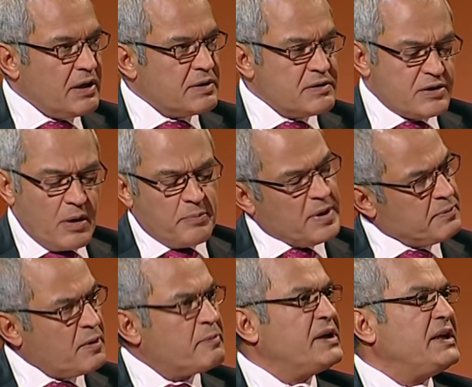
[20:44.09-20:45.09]
and uh, some
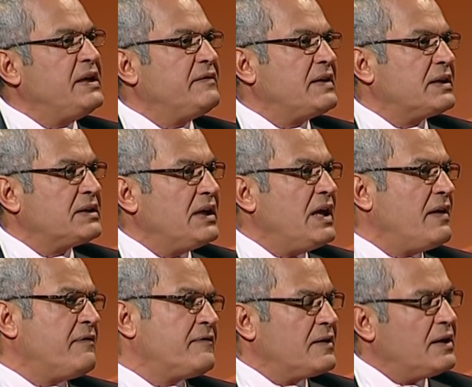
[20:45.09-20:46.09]
people believe that if